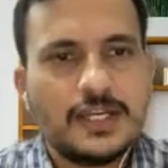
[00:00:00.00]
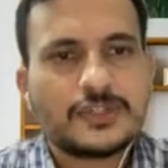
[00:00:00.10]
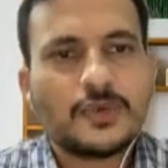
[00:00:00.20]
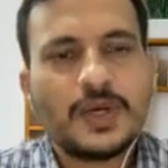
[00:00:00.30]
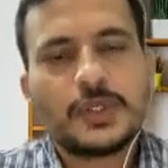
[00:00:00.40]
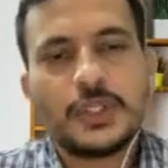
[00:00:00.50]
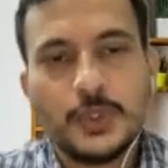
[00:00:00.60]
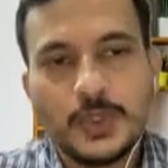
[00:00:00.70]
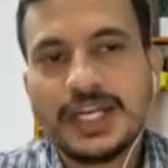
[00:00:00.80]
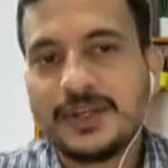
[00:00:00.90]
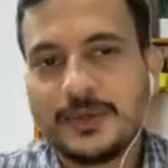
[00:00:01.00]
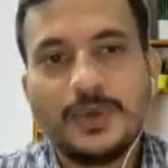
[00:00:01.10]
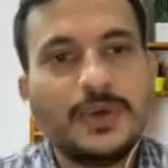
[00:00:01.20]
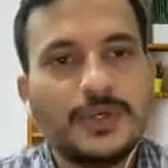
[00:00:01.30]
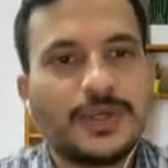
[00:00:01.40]
So what you can
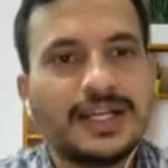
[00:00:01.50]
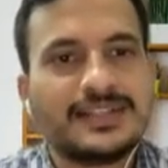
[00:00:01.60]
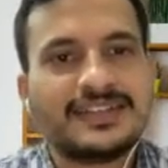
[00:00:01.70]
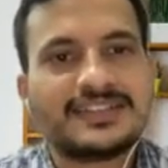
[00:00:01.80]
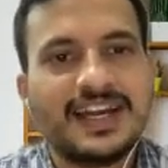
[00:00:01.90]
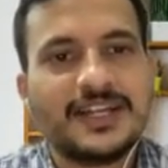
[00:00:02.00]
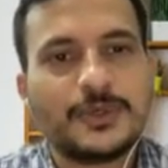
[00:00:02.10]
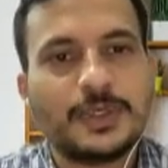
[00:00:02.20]
do, you can just try to